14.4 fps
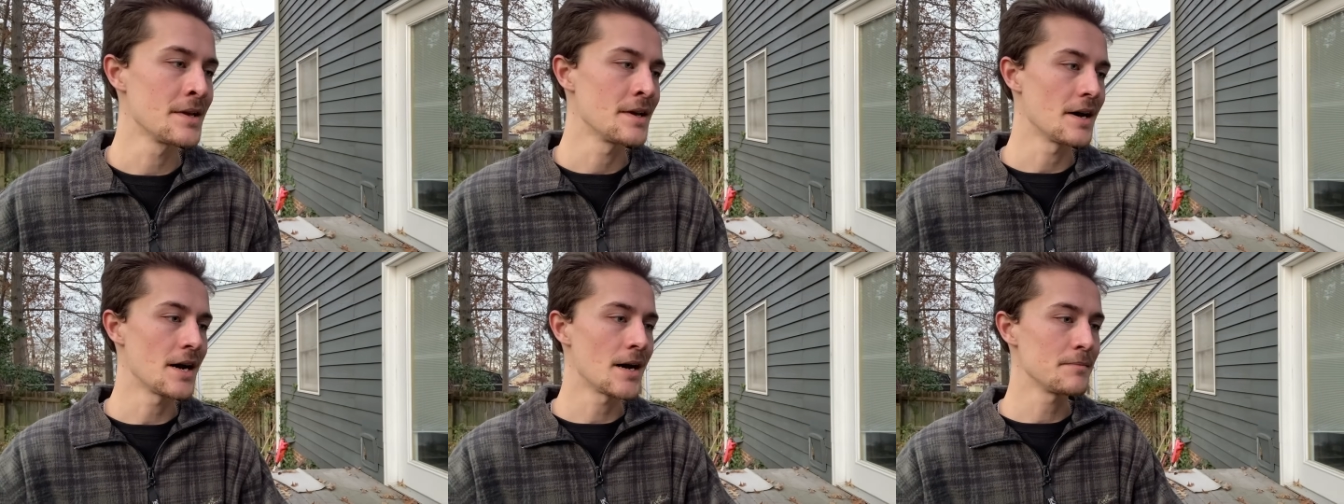
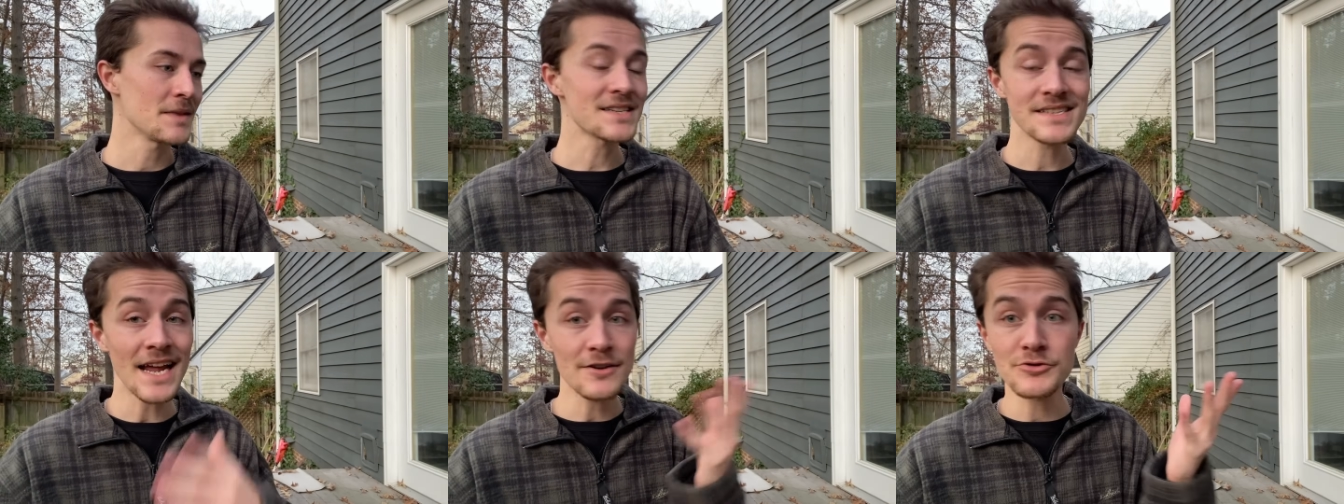
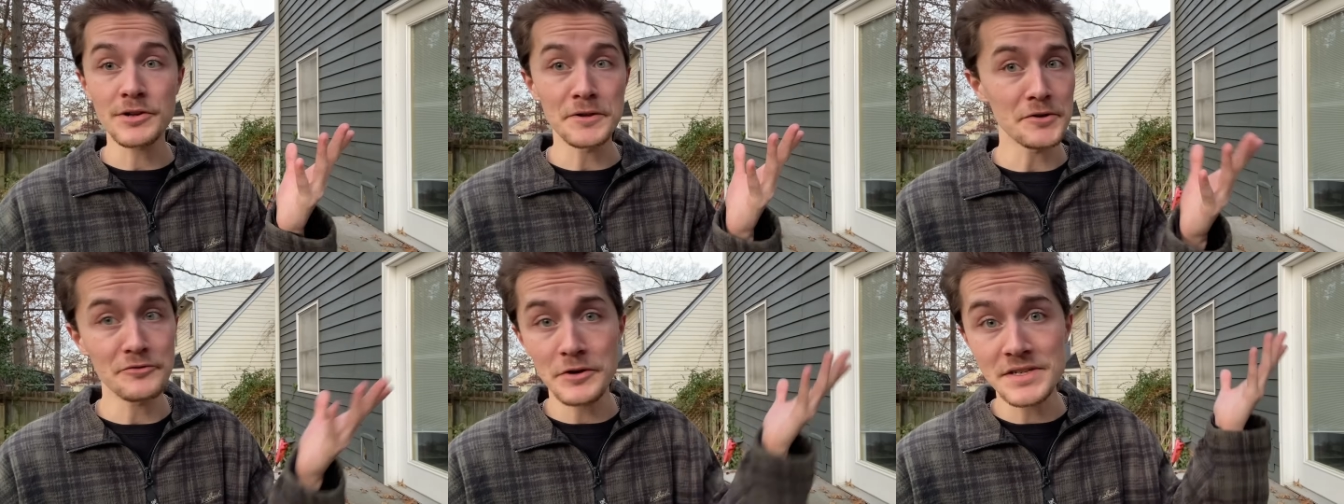That's naturally
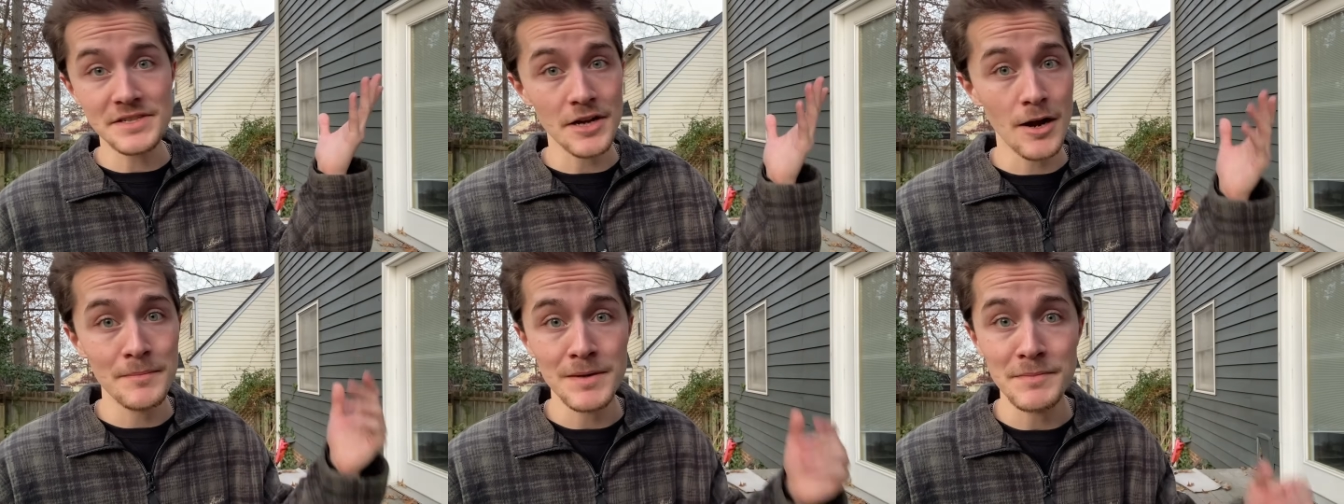gluten-free, so
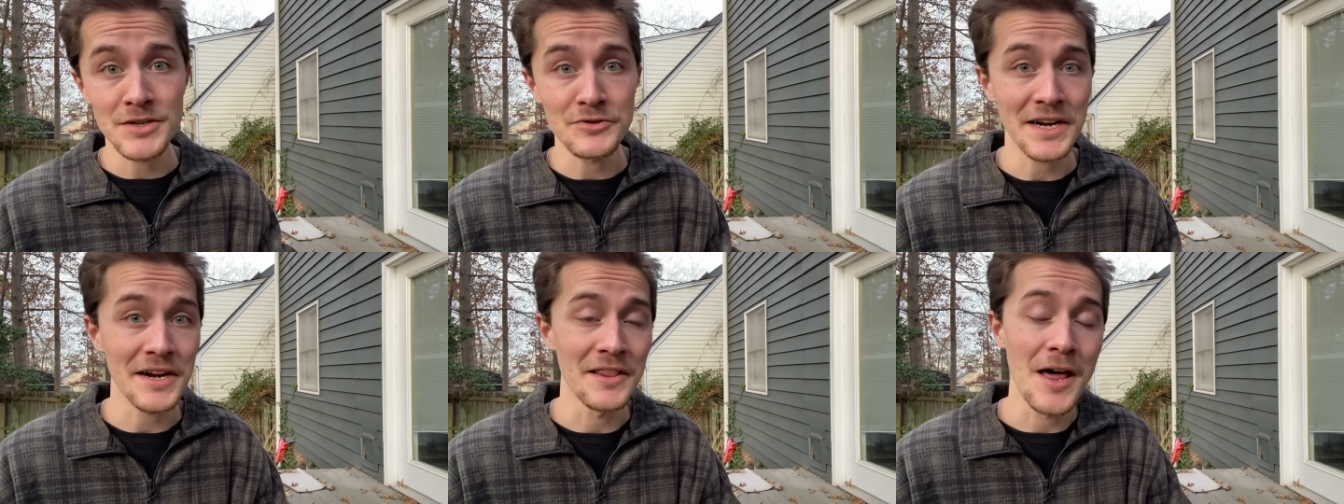I'm going to be
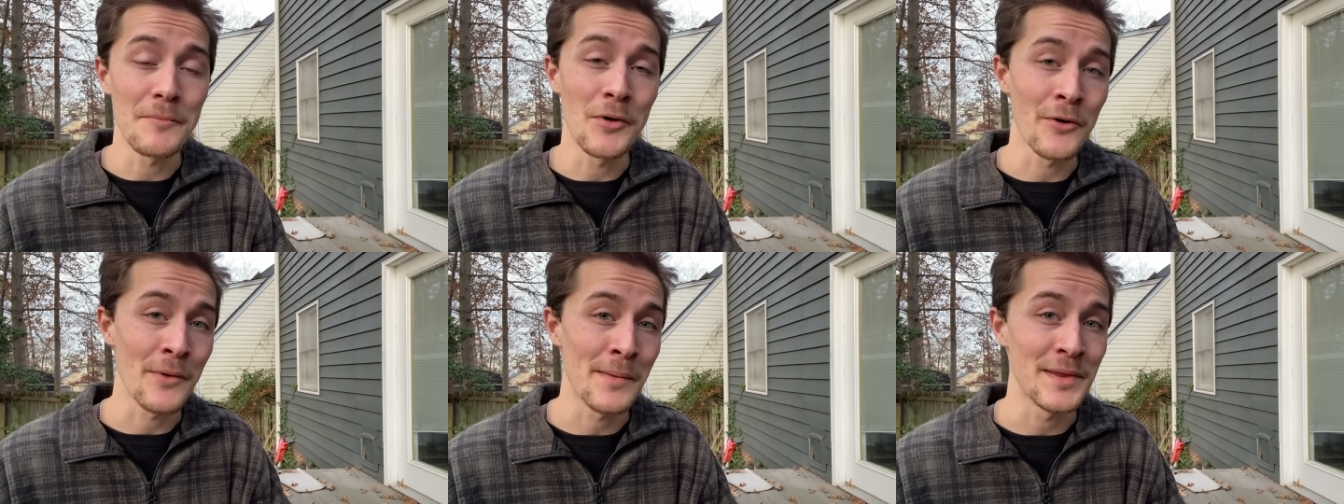drinking a lot
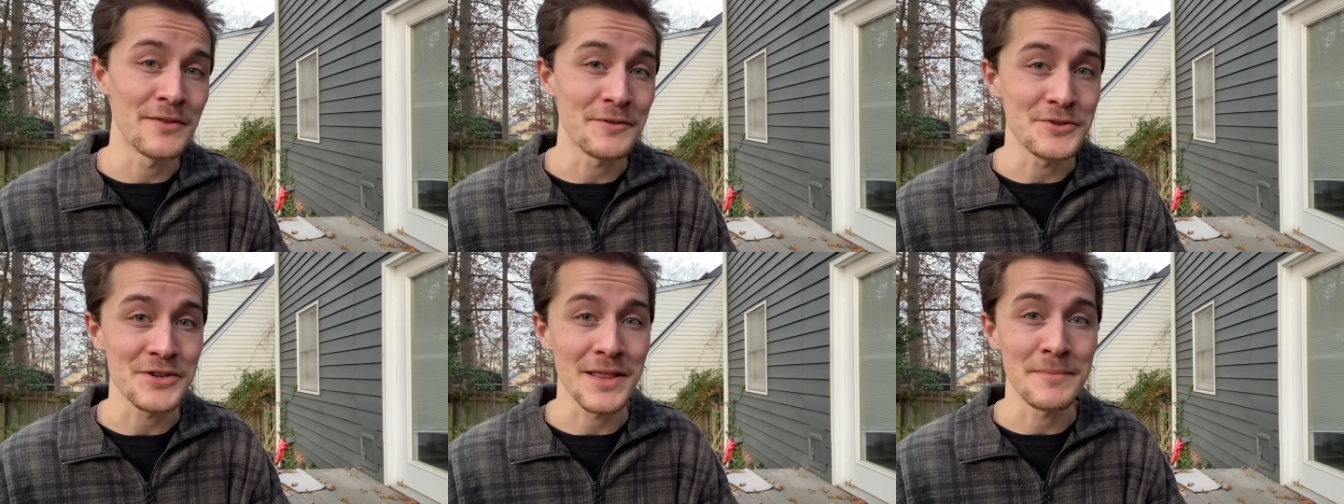more rum in the
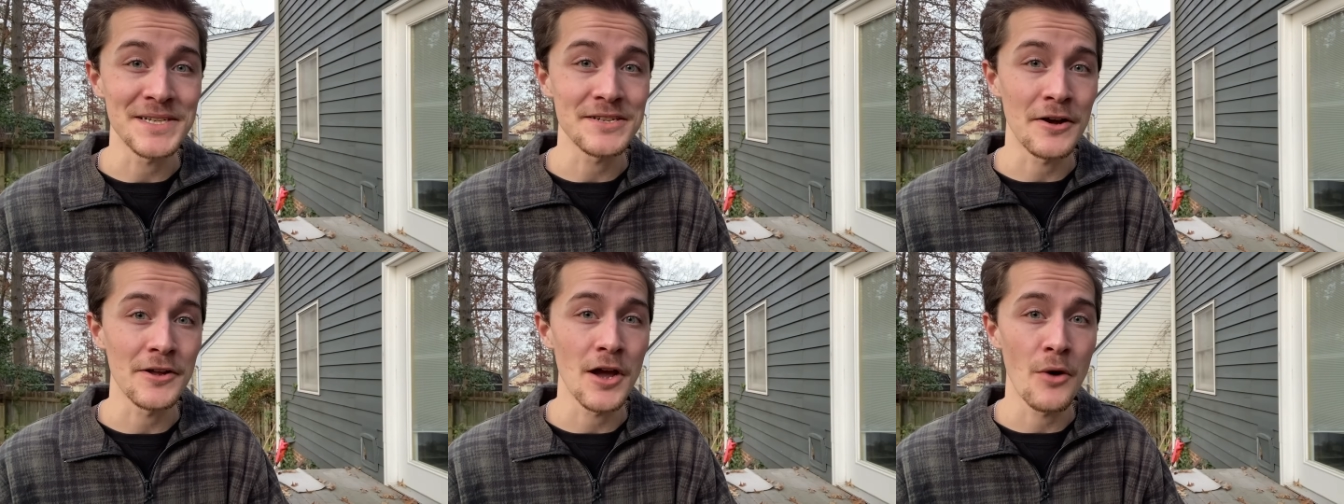future, let me
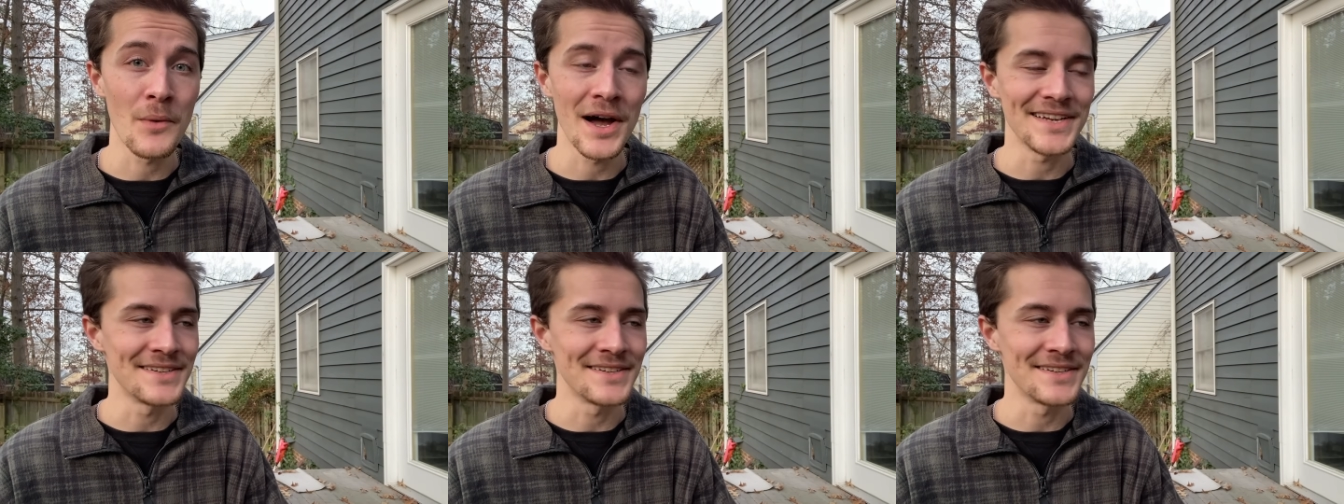tell y'all what.